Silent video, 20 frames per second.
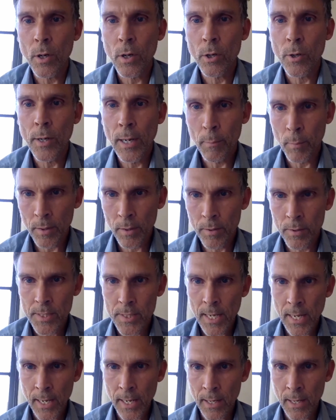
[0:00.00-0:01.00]
Our Grandmother's
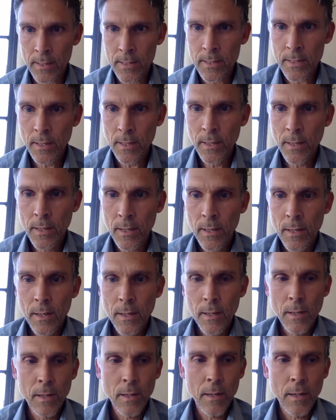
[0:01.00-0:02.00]
Hands,
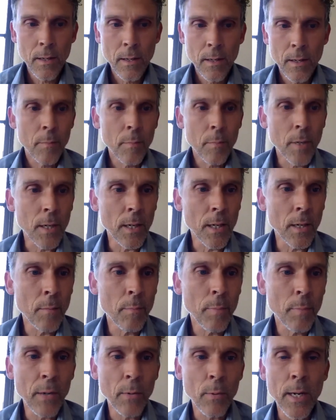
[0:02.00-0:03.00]
by
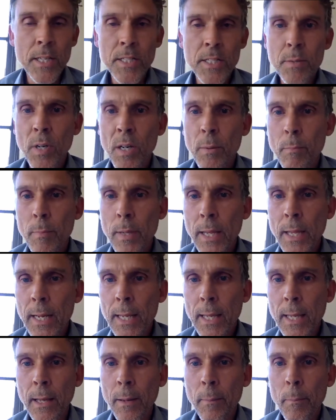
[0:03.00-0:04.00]
Resma
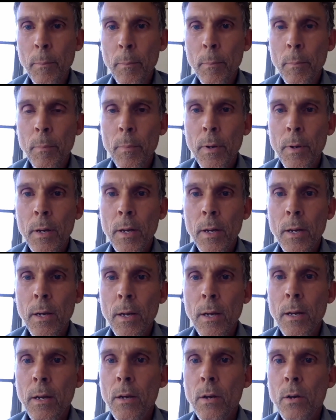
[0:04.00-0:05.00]
Menakem,
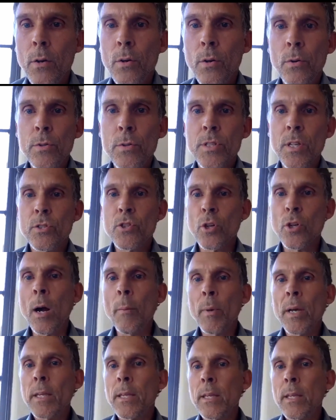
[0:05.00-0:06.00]
who's a
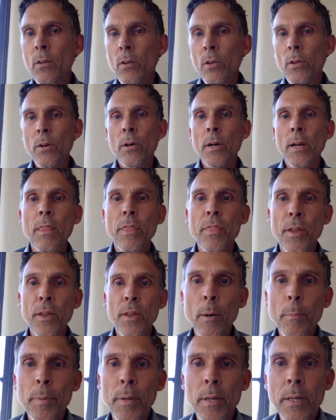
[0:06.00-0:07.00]
trauma healer and
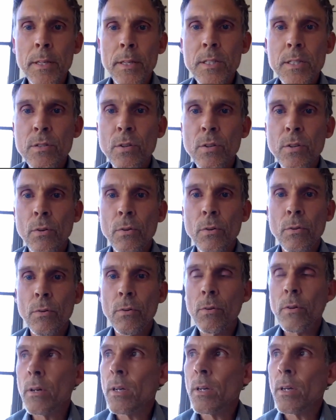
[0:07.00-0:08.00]
therapist
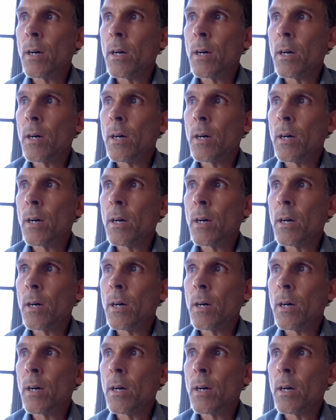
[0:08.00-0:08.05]
who